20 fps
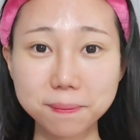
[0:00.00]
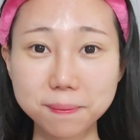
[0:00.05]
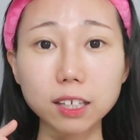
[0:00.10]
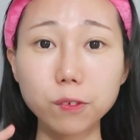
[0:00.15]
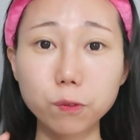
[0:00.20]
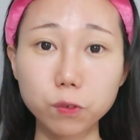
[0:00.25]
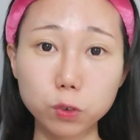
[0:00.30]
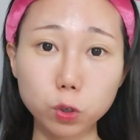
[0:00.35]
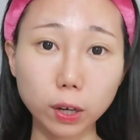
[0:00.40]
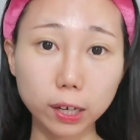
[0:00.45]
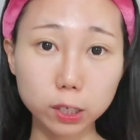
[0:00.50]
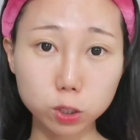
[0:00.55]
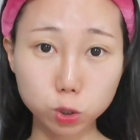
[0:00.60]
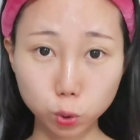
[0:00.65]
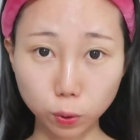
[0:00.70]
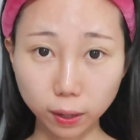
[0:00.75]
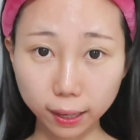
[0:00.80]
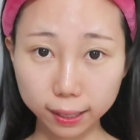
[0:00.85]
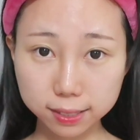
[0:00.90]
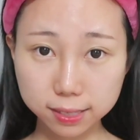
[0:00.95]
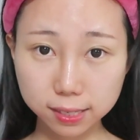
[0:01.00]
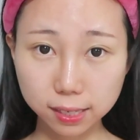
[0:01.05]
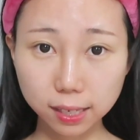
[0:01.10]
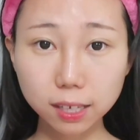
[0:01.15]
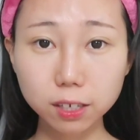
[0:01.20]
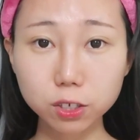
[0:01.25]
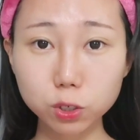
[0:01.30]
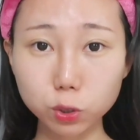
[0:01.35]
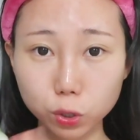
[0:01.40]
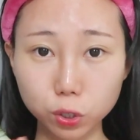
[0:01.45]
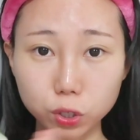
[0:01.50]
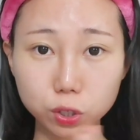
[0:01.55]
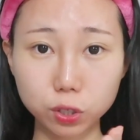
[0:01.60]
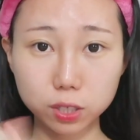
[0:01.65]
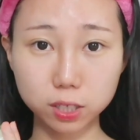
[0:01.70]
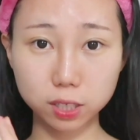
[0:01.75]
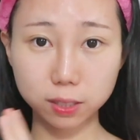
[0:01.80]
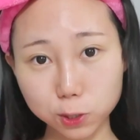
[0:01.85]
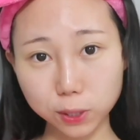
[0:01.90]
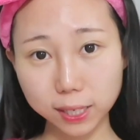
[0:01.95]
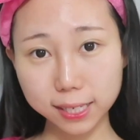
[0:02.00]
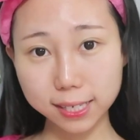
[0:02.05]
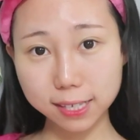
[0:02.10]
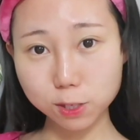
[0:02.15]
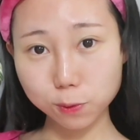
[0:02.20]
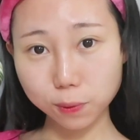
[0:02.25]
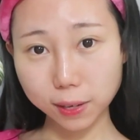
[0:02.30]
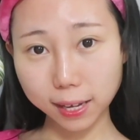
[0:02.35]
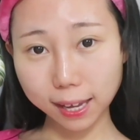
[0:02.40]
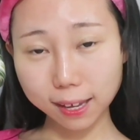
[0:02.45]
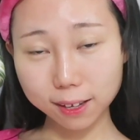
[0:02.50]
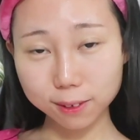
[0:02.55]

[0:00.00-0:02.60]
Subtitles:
If you are dry skin, you could try this one